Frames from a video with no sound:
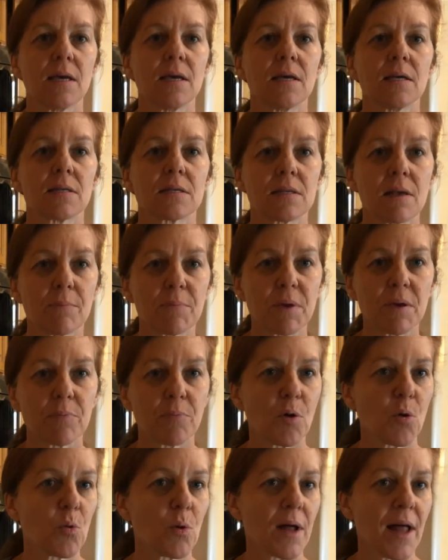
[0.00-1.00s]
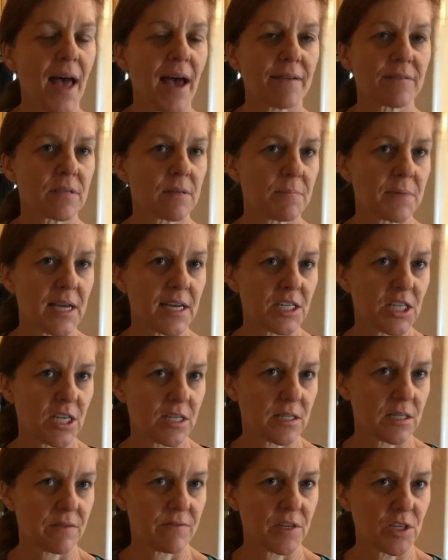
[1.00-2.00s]
some people will have some
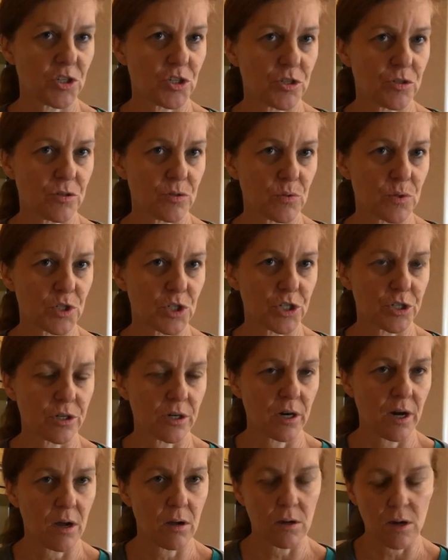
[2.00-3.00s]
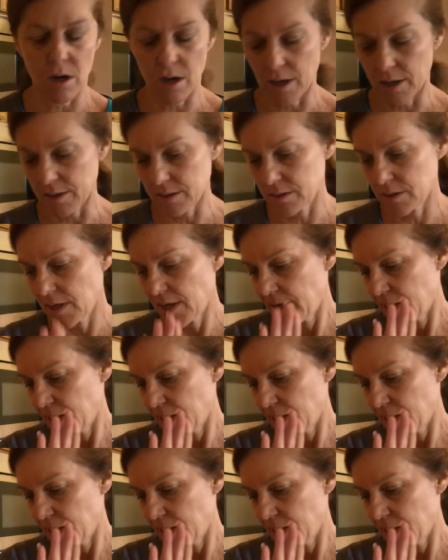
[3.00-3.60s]
digestive issues with sugar alcohols.